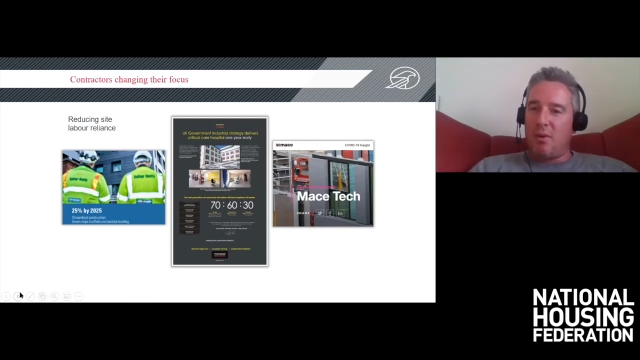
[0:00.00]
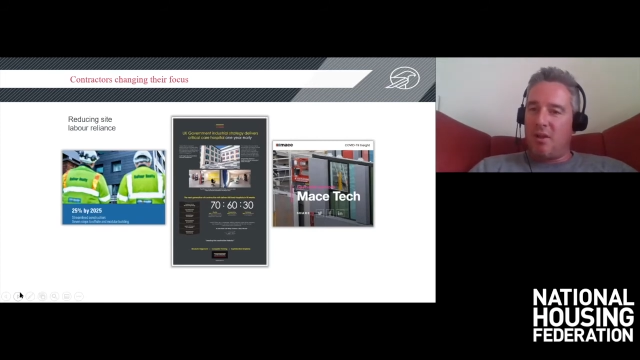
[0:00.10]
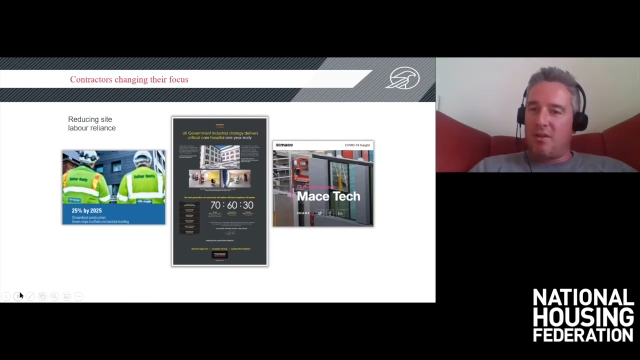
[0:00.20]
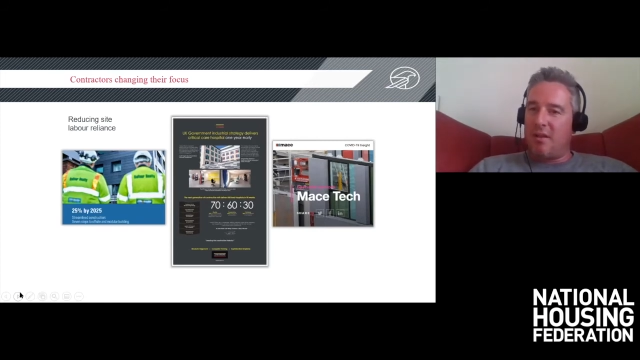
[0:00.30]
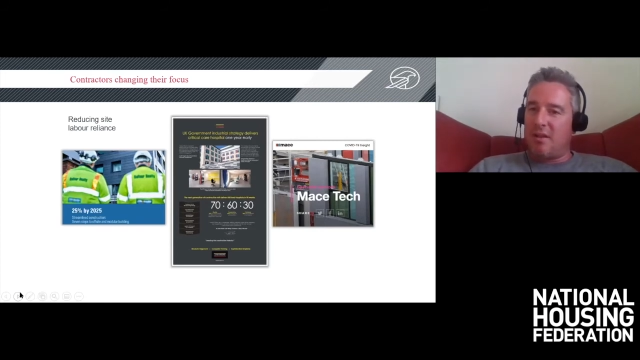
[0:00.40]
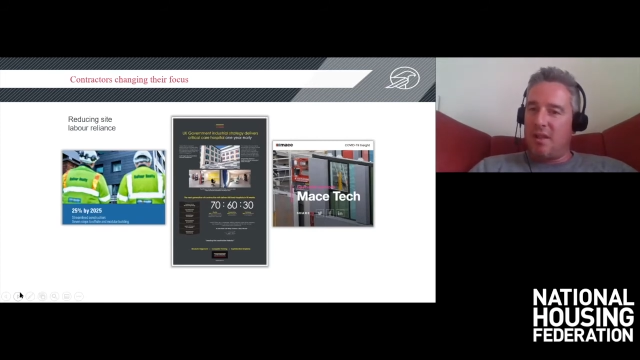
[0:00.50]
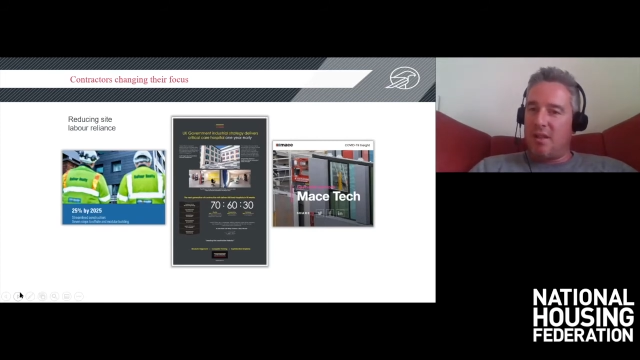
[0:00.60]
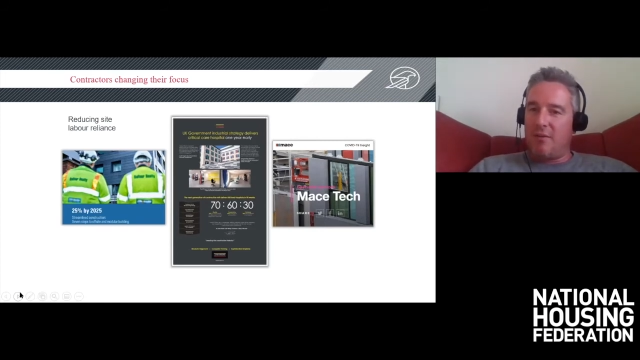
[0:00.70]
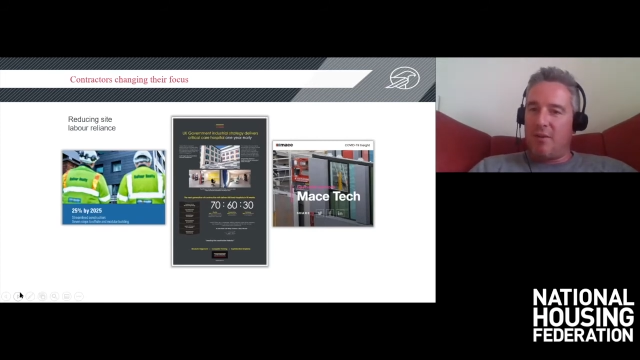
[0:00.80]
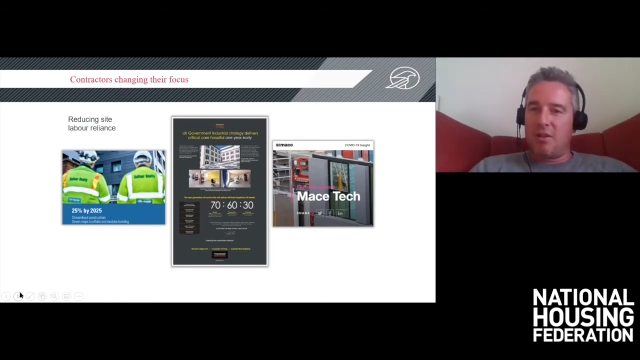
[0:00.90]
because they see
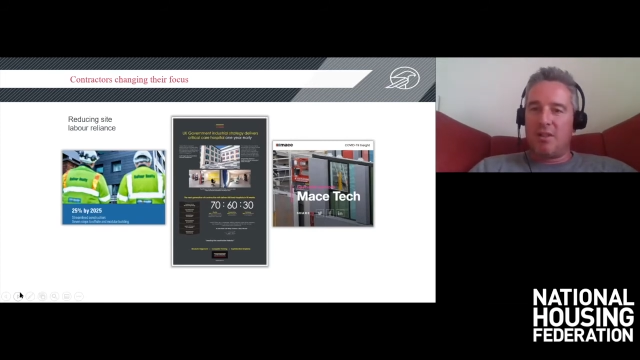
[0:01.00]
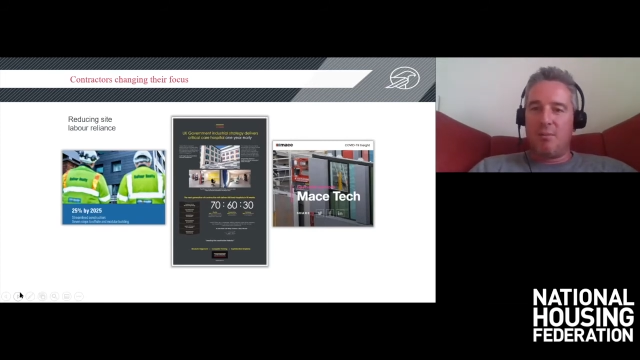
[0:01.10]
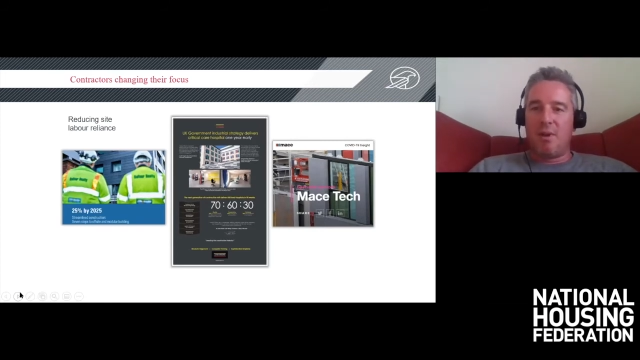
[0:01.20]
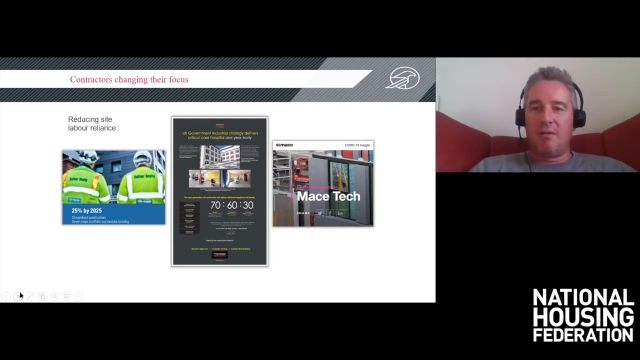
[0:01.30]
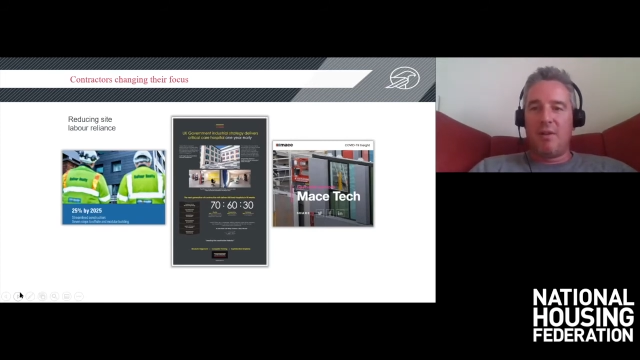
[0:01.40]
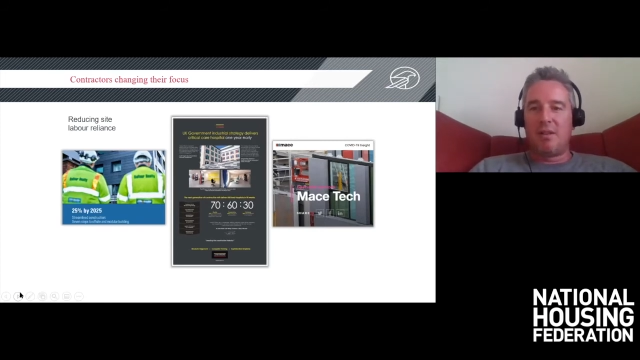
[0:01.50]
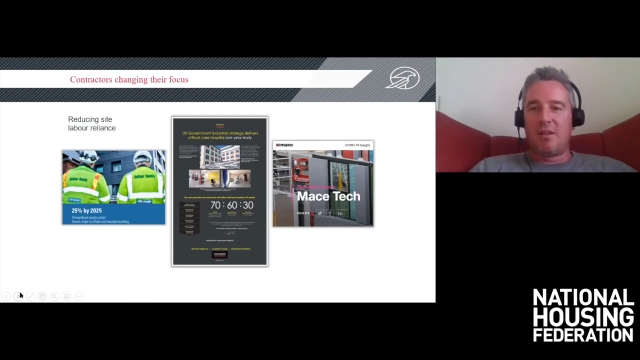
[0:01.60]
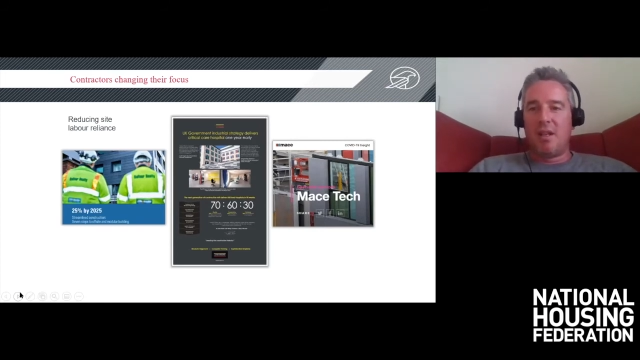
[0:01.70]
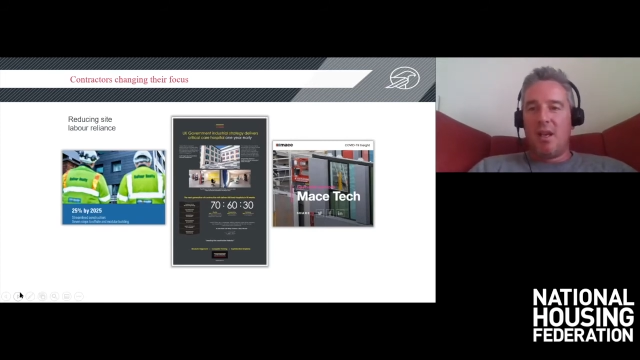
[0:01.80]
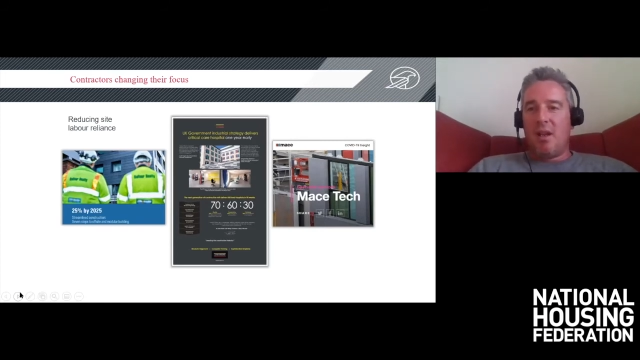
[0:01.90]
the efficiency benefits,